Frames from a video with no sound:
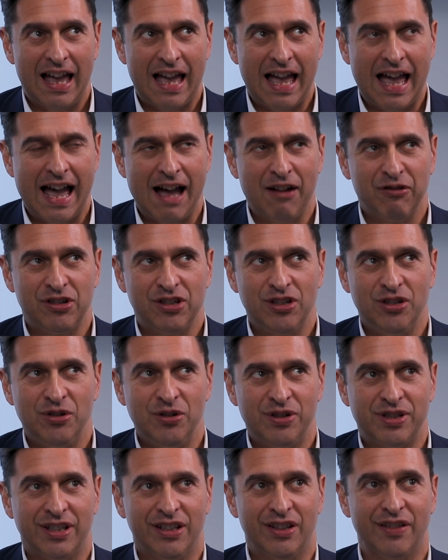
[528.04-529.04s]
How do
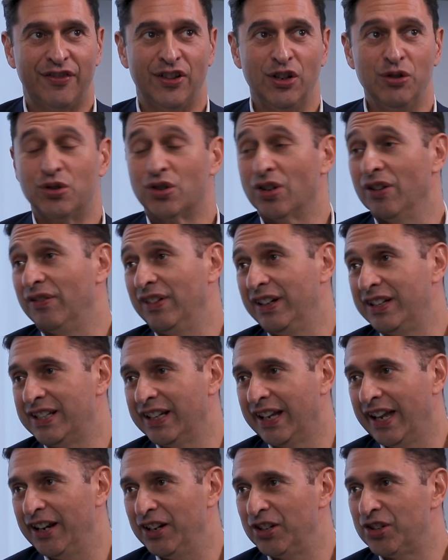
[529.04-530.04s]
you see the future of
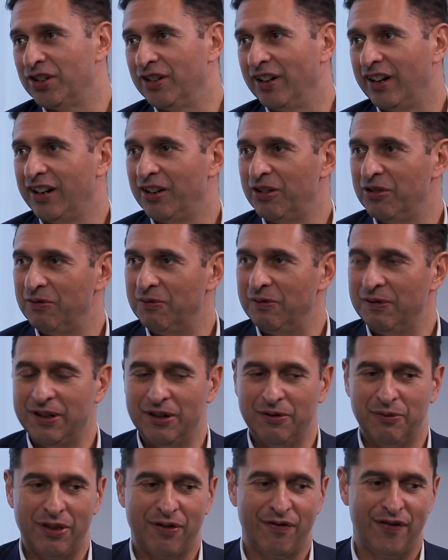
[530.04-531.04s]
litigation? I
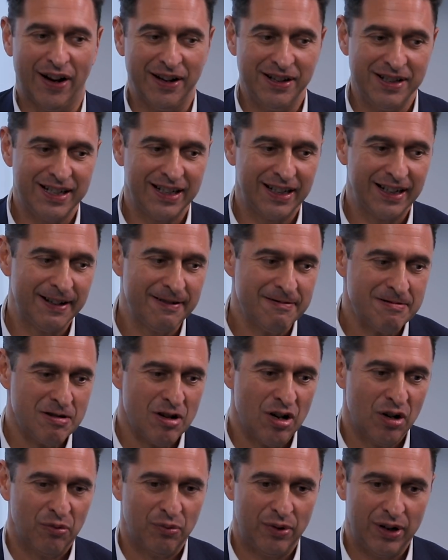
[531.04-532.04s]
know, with funding,
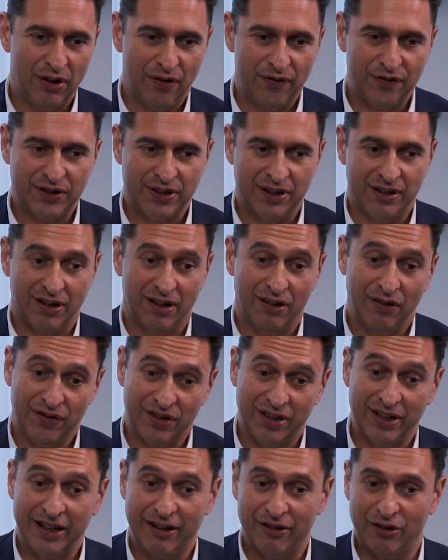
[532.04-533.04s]
I
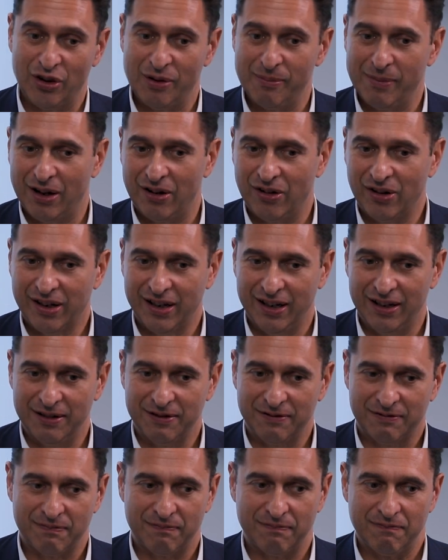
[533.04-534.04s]
often hear on the market,
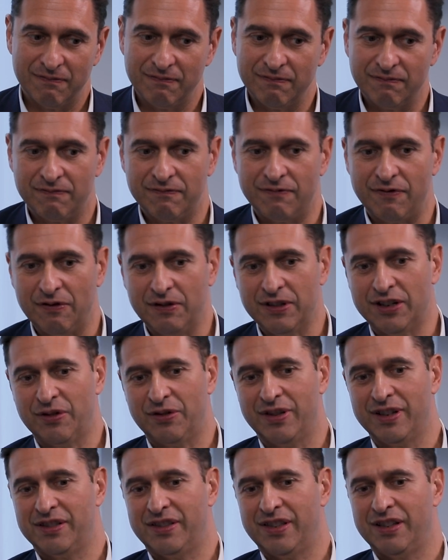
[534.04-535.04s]

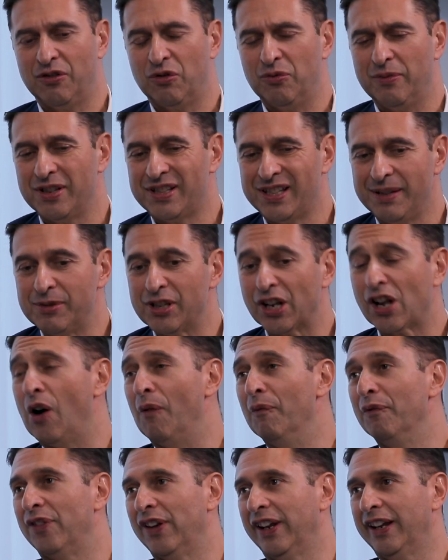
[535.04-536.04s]
there almost seems a
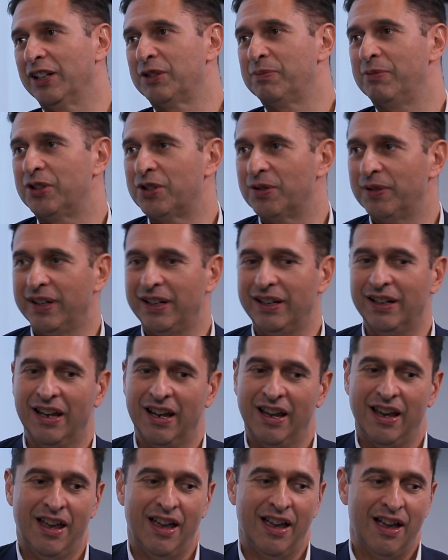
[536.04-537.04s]
conflict between
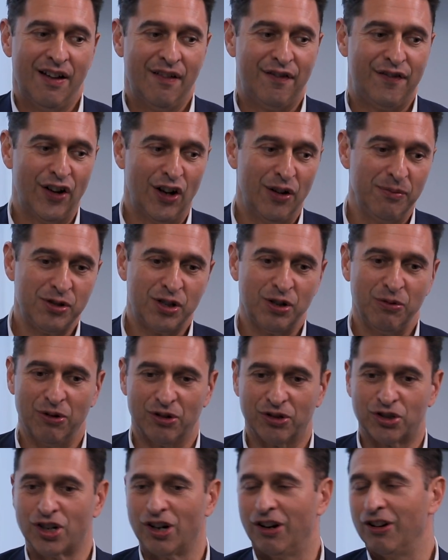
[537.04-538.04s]
firms who
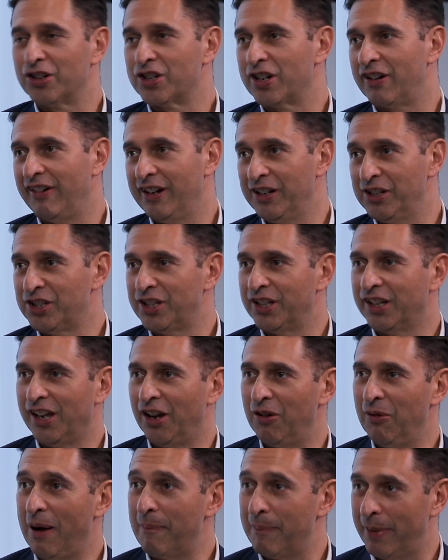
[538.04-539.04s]
want charge out rates to
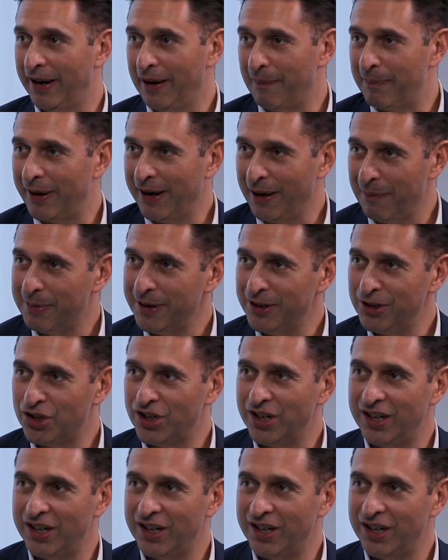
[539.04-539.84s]
go up and up and up each